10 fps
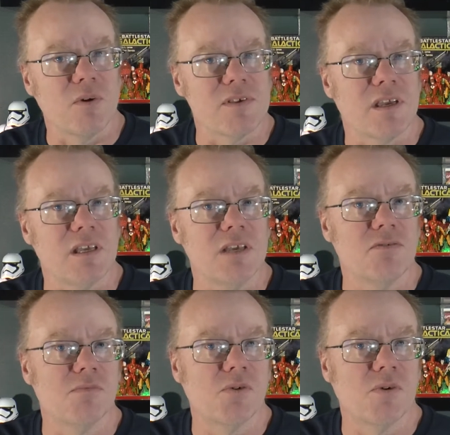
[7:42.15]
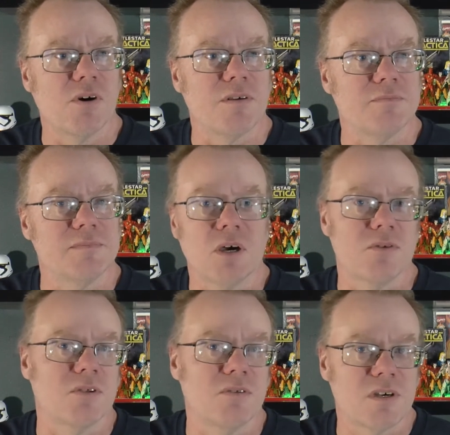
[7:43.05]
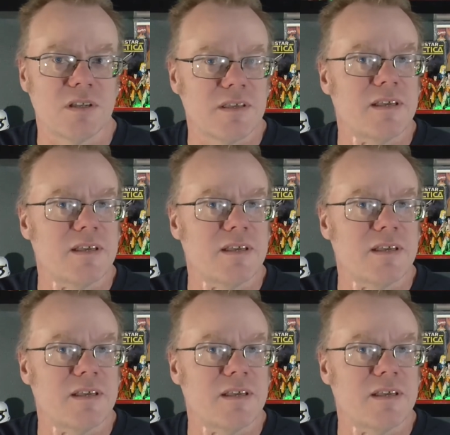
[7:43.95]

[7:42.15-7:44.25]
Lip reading: was a even more don't do drugs,